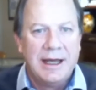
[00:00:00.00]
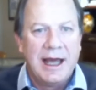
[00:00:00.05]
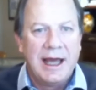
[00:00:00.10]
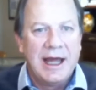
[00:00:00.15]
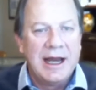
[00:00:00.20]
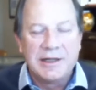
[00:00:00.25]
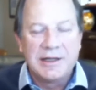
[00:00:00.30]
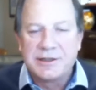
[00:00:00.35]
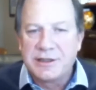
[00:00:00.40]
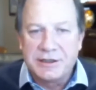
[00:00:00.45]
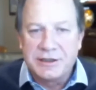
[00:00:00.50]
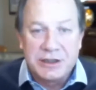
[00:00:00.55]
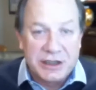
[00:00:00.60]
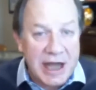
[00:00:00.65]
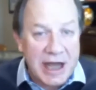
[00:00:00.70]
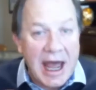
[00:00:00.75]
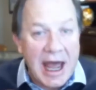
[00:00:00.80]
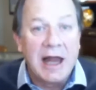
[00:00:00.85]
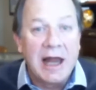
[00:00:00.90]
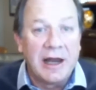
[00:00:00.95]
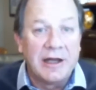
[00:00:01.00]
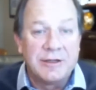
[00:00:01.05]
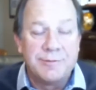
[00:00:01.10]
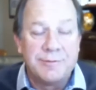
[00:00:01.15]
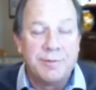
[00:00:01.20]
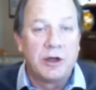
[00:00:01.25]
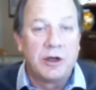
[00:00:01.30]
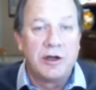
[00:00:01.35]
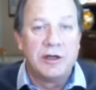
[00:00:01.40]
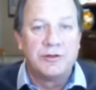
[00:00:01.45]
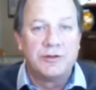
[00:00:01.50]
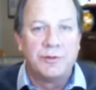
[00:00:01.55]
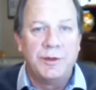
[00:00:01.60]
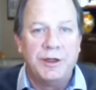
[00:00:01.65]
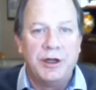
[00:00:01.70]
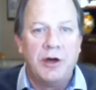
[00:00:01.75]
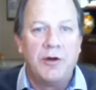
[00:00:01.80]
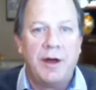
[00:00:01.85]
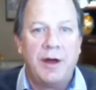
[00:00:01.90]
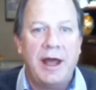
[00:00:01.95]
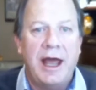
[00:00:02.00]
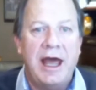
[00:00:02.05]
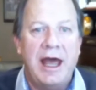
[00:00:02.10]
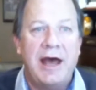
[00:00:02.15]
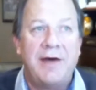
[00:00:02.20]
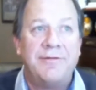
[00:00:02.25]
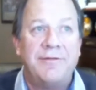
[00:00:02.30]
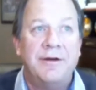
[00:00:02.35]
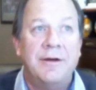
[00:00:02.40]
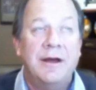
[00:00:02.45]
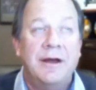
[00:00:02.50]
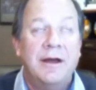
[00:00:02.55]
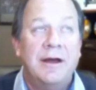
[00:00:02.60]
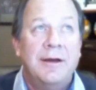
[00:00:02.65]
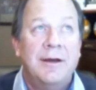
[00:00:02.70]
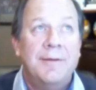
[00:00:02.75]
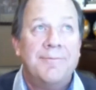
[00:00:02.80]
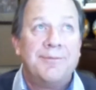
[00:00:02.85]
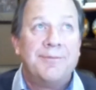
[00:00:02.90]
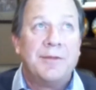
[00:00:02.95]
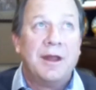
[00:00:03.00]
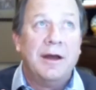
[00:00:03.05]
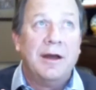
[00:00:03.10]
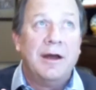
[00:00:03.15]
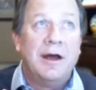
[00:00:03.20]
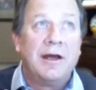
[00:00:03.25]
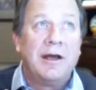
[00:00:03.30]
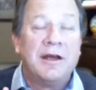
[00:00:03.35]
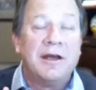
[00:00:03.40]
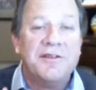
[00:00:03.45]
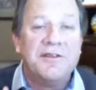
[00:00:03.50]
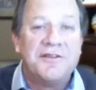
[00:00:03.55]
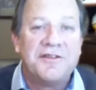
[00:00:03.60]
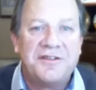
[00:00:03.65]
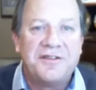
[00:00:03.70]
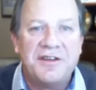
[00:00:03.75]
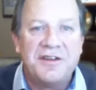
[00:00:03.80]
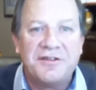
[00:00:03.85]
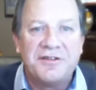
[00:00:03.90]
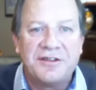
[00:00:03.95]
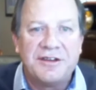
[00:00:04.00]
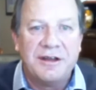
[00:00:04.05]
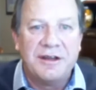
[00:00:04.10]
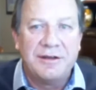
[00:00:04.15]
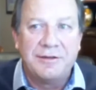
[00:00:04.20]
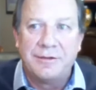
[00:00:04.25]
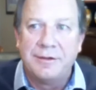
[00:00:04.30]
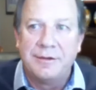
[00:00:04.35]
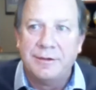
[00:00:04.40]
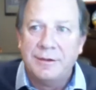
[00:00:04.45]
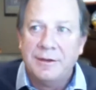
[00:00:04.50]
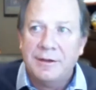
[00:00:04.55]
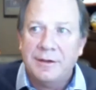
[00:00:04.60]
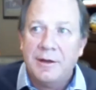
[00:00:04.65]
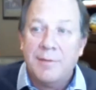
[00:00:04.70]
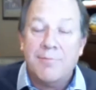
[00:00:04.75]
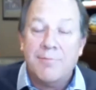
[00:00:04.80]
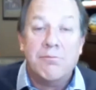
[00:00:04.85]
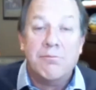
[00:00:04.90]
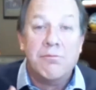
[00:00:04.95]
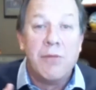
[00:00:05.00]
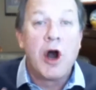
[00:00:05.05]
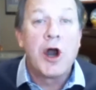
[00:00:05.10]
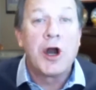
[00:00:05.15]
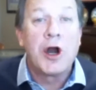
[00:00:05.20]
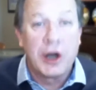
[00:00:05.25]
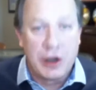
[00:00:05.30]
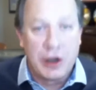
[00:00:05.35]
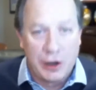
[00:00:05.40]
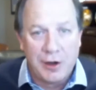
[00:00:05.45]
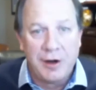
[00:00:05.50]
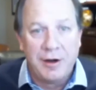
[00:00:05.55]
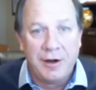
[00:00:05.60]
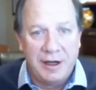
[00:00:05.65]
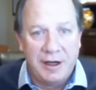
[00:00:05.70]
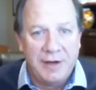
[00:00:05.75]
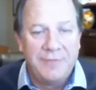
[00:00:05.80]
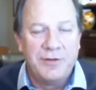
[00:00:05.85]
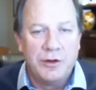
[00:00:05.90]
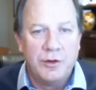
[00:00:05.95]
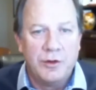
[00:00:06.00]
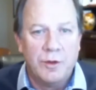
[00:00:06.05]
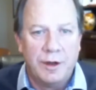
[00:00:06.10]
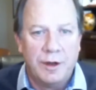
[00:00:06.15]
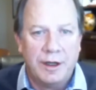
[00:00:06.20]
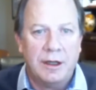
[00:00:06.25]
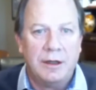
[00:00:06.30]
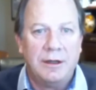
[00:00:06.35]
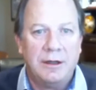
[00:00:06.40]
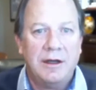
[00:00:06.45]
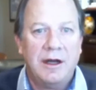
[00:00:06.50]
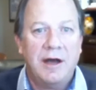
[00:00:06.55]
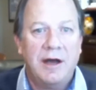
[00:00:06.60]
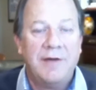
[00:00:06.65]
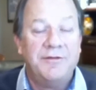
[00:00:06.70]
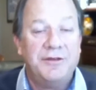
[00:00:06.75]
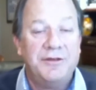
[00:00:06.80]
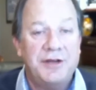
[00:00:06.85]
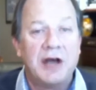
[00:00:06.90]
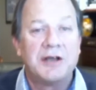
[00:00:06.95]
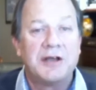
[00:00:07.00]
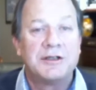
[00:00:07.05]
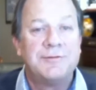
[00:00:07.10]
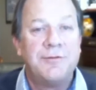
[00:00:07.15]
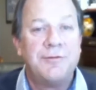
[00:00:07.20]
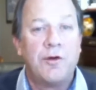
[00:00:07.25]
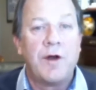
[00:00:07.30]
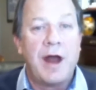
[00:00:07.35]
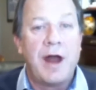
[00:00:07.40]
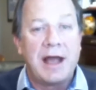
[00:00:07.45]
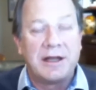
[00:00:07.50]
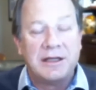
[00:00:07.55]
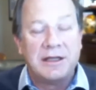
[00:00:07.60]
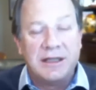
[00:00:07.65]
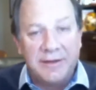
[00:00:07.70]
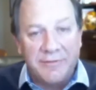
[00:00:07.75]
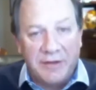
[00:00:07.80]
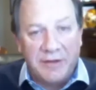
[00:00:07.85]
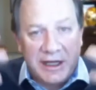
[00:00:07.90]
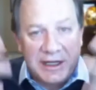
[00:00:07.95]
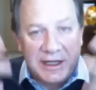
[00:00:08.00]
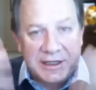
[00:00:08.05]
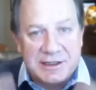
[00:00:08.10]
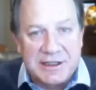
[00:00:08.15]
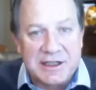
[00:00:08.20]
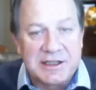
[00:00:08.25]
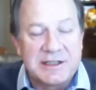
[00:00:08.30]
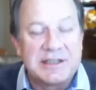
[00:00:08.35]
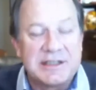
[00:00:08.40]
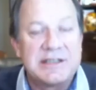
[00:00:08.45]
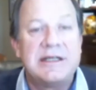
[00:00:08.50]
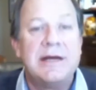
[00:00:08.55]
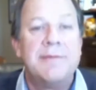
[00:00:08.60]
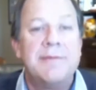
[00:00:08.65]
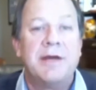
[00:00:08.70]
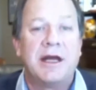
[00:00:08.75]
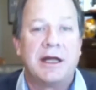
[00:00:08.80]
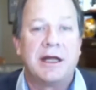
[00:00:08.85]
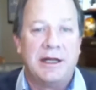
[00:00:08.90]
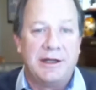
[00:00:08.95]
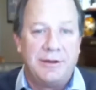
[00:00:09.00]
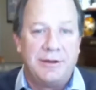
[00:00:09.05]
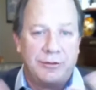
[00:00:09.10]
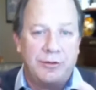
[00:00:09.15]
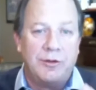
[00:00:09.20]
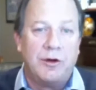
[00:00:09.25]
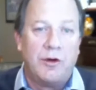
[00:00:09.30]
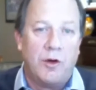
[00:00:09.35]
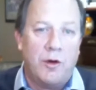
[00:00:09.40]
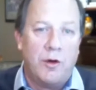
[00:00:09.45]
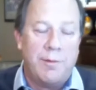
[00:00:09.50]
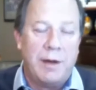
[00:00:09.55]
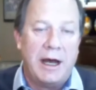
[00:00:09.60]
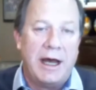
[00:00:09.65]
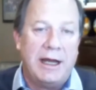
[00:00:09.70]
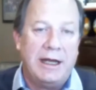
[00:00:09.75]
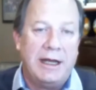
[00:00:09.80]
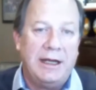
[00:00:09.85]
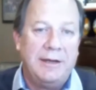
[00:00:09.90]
And it's a challenge because we don't have a consistent marker, if you will, of DUX4 activity systemically through your whole body.